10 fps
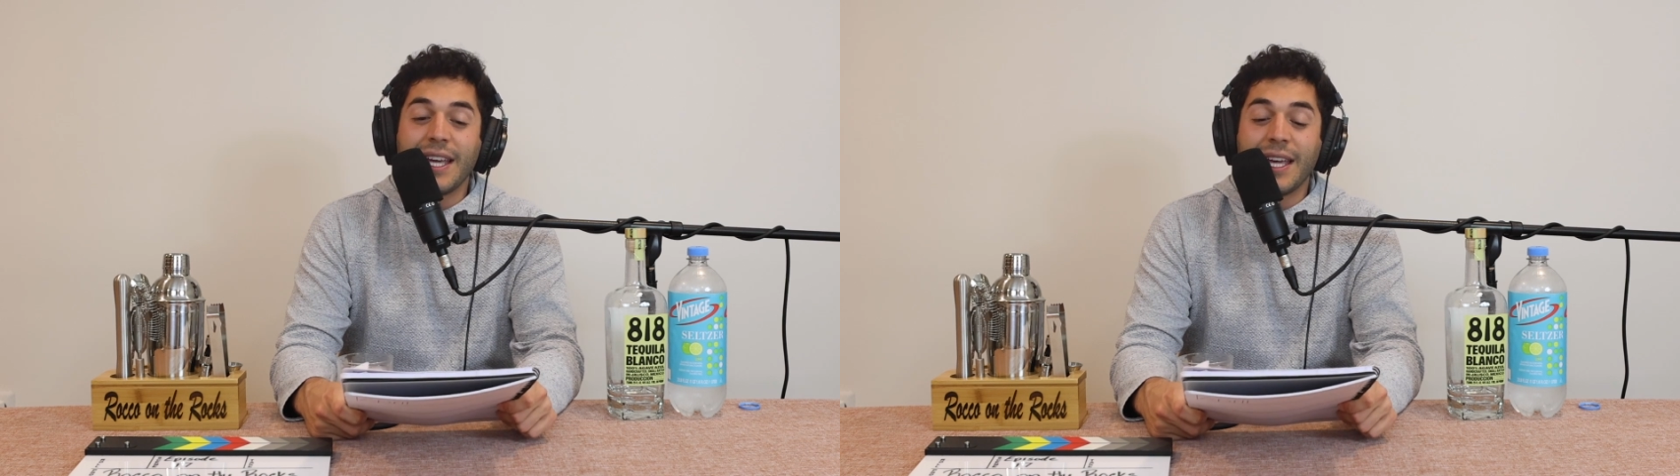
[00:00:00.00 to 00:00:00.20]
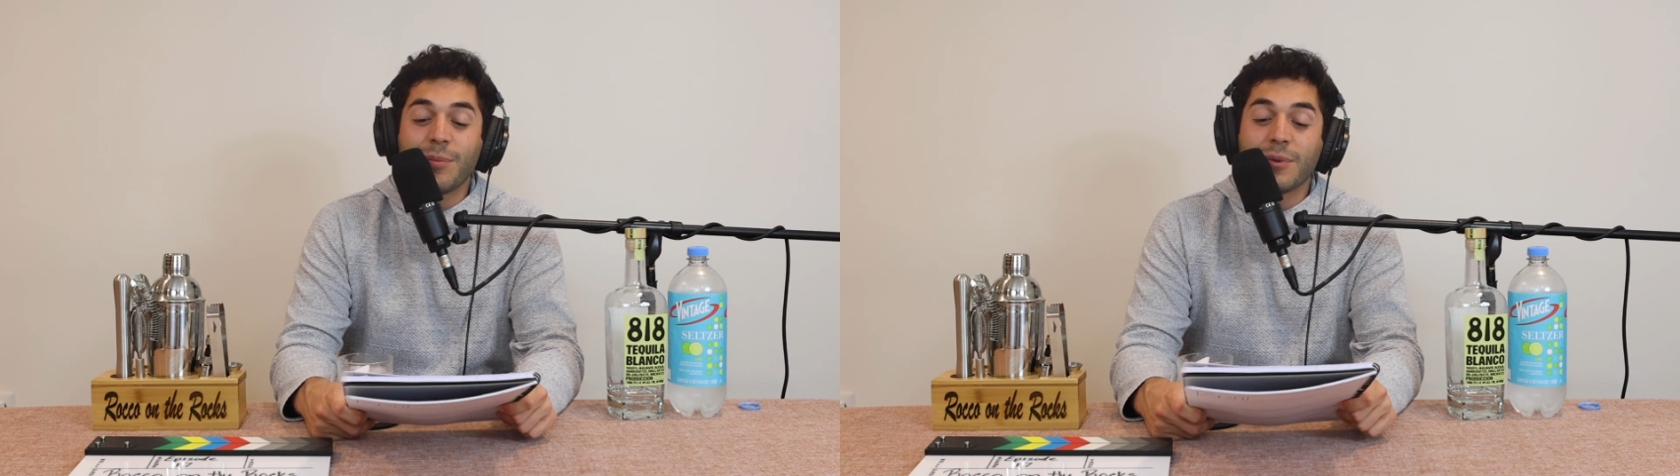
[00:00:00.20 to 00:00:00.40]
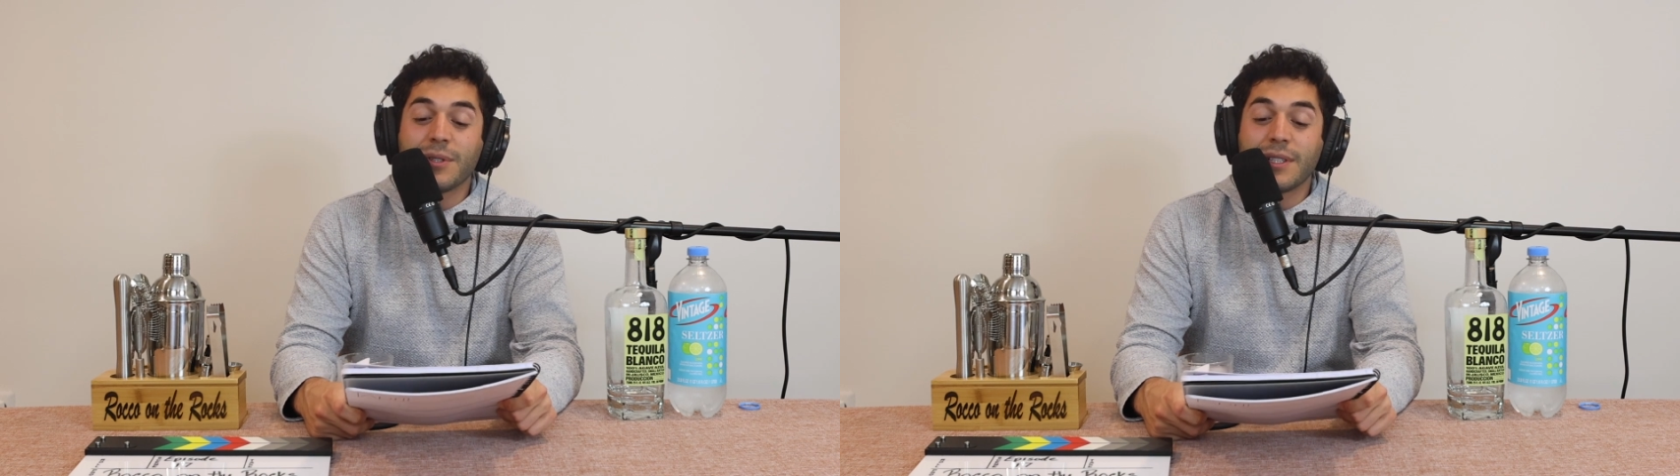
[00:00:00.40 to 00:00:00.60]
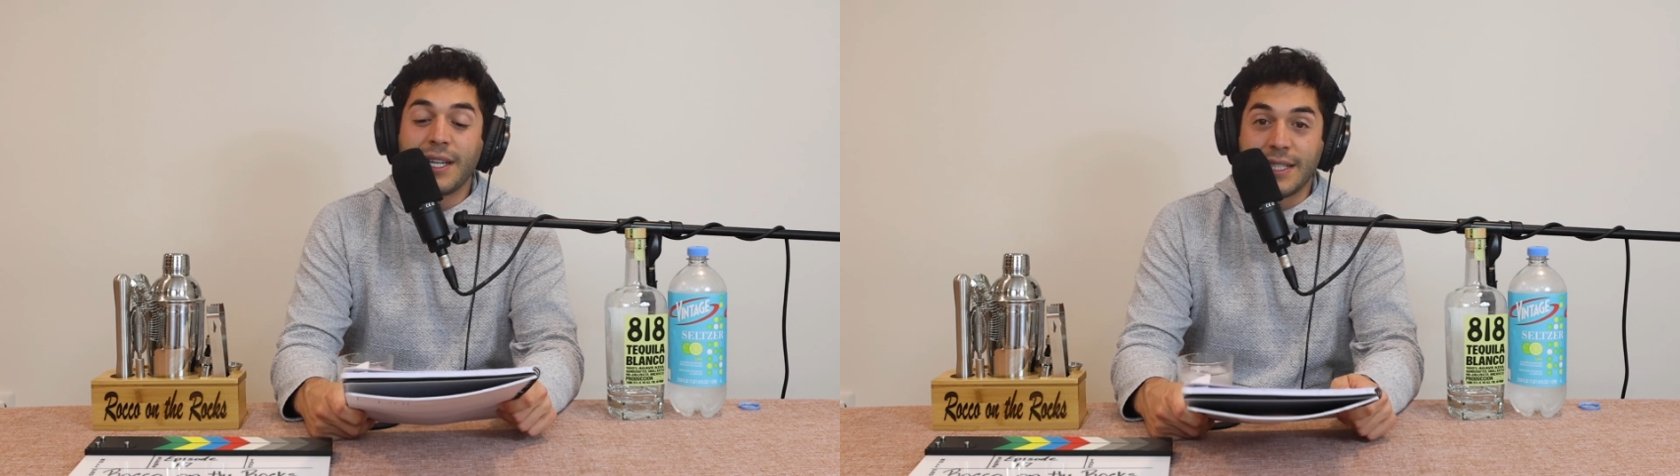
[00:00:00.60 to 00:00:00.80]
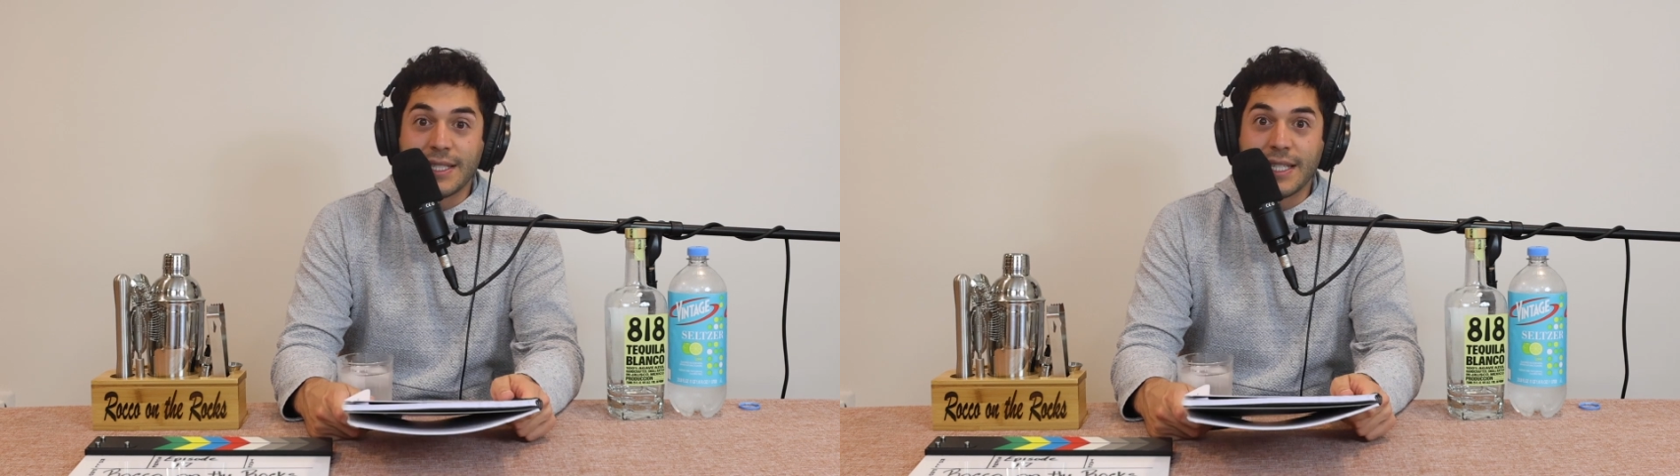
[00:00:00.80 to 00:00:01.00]
April
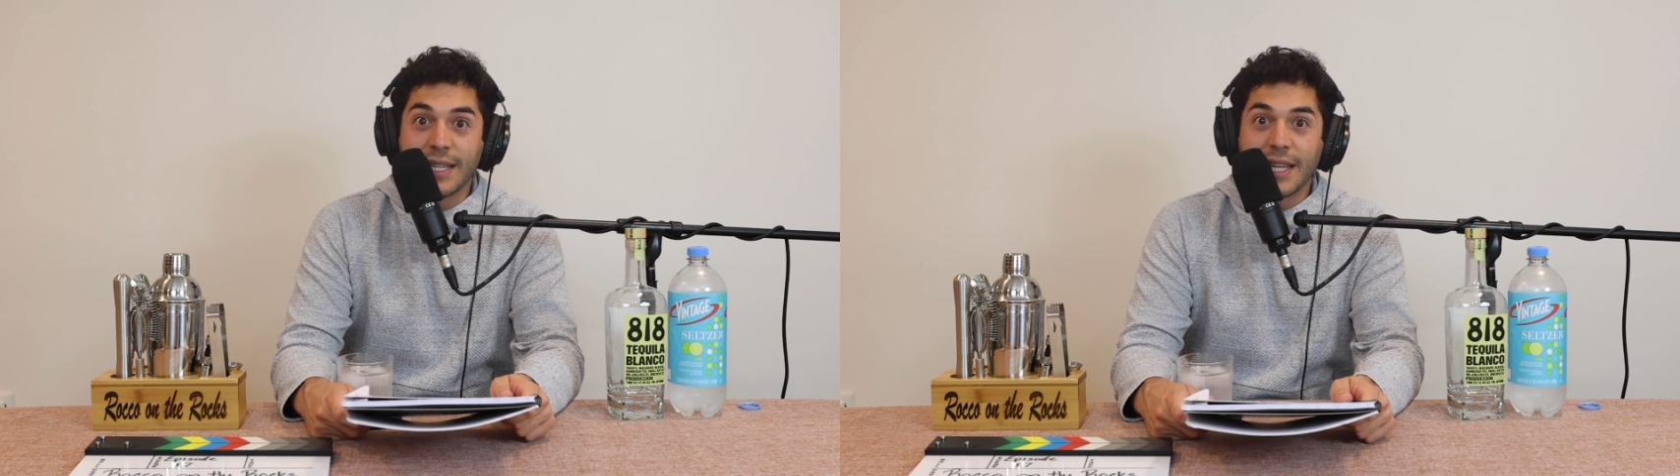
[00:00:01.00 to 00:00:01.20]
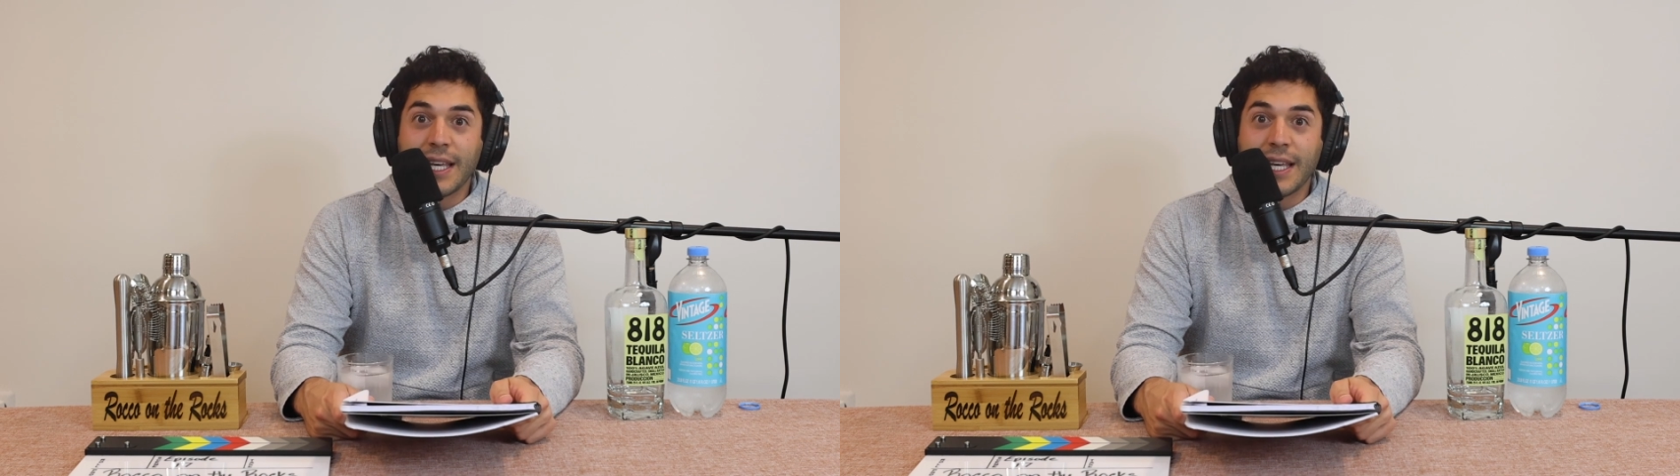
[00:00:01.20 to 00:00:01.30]
18th.